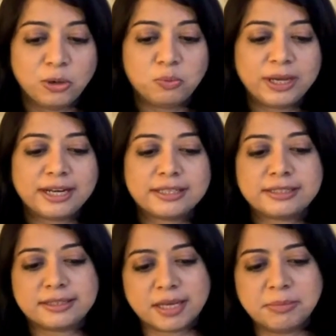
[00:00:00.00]

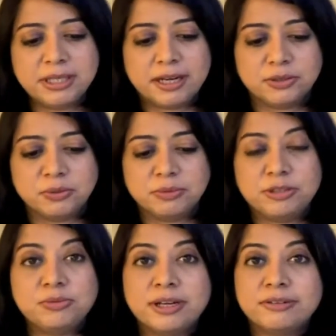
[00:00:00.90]
whereas Tamil Nadu
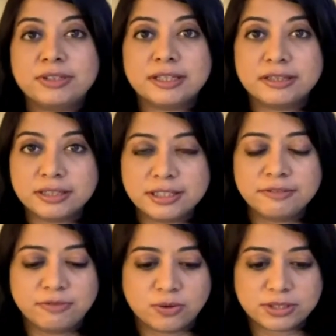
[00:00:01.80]
with
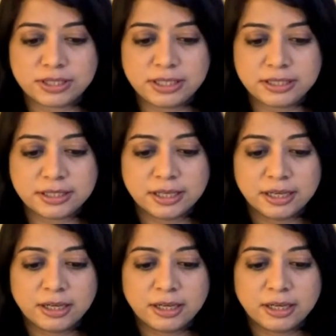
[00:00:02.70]
234 seats